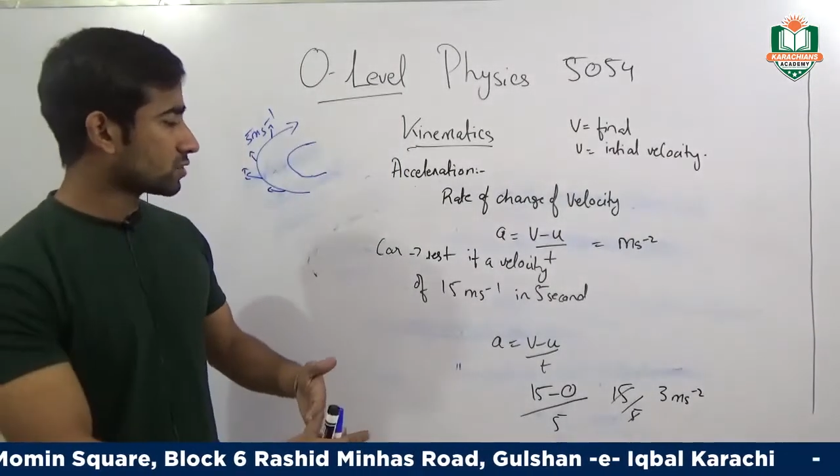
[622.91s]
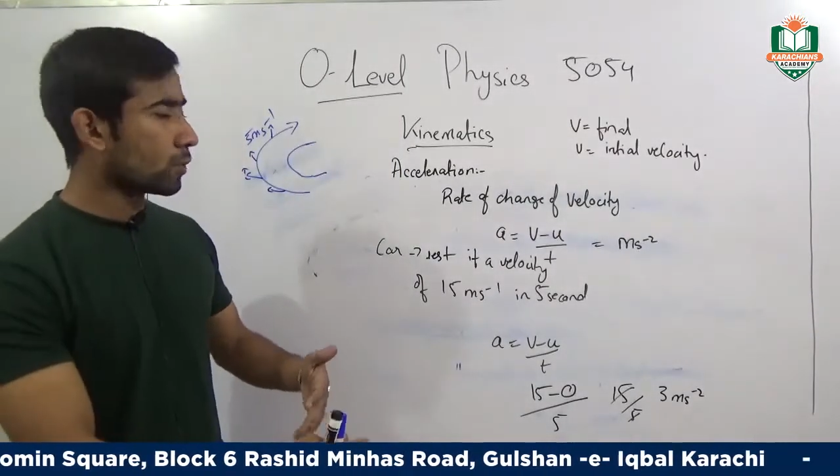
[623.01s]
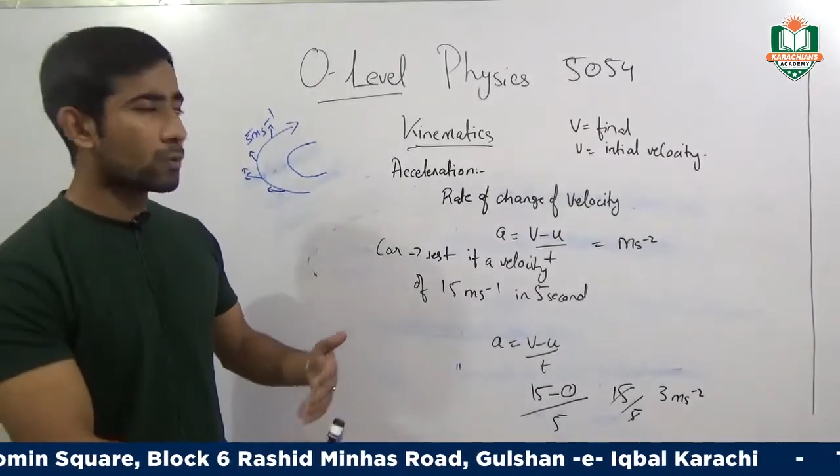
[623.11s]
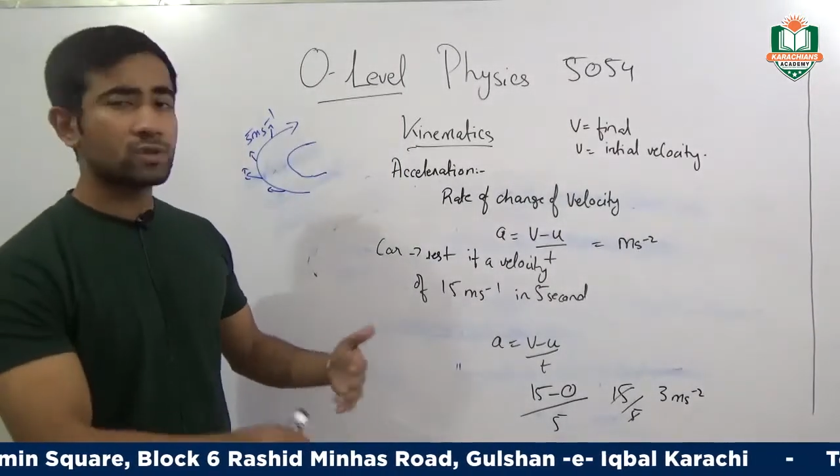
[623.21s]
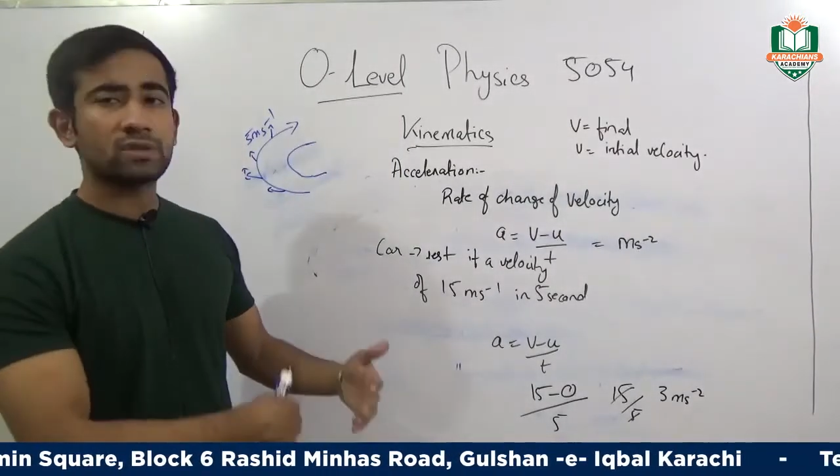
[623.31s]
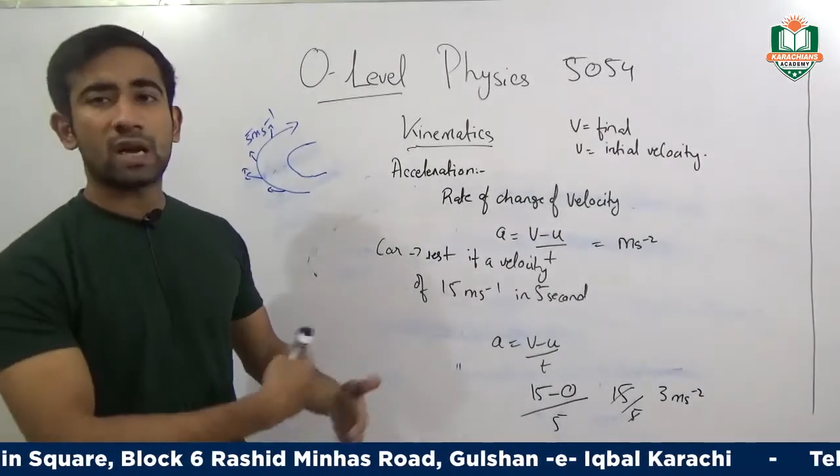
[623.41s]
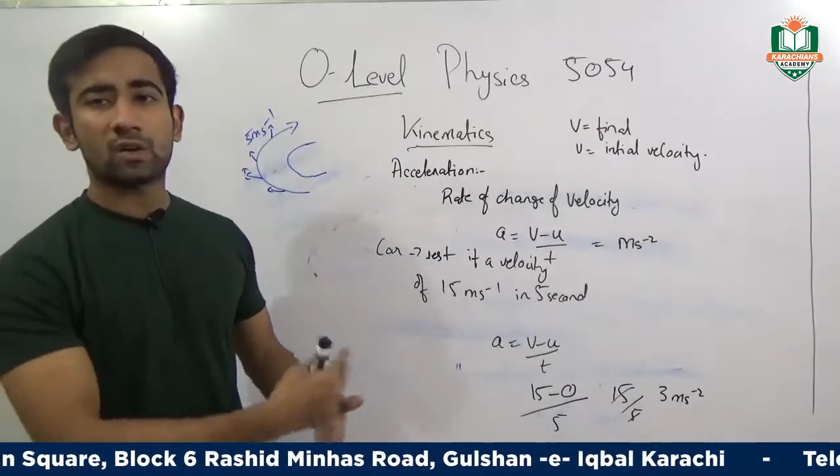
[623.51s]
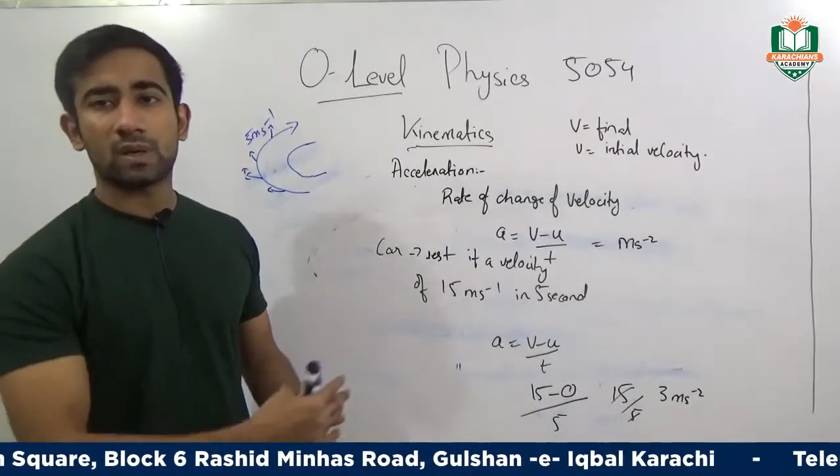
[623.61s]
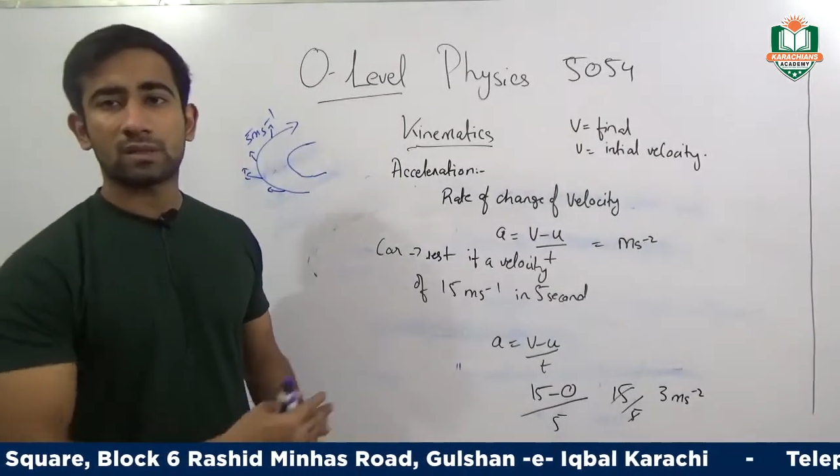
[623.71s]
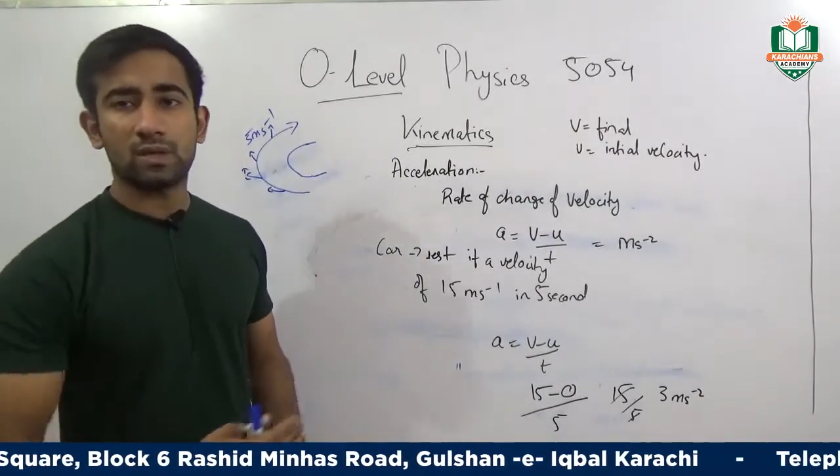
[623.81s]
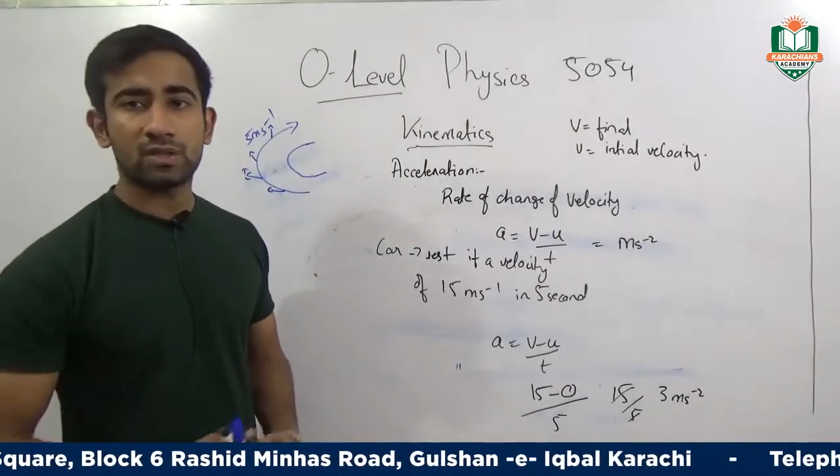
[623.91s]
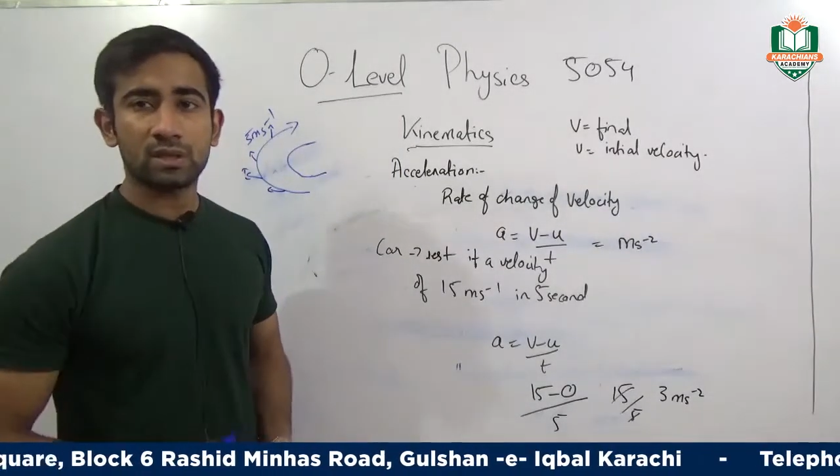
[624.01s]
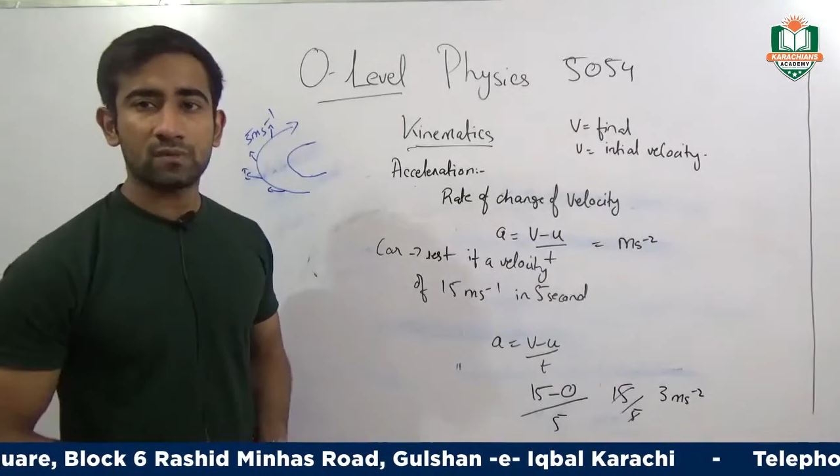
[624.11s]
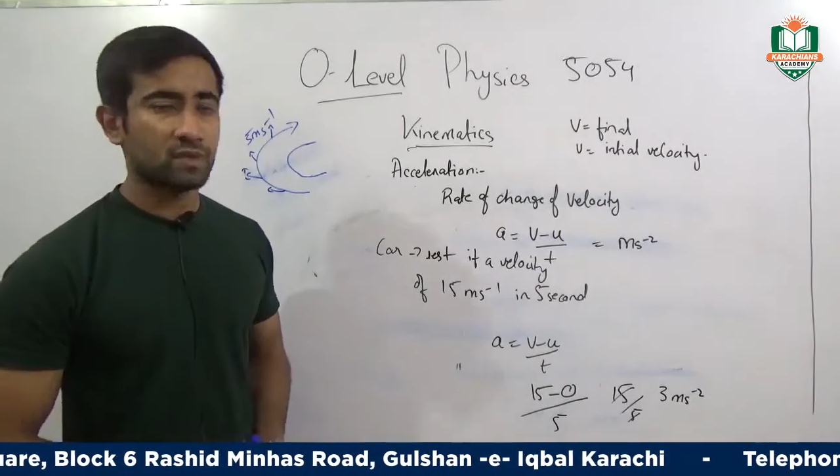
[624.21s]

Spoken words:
opposite that of acceleration,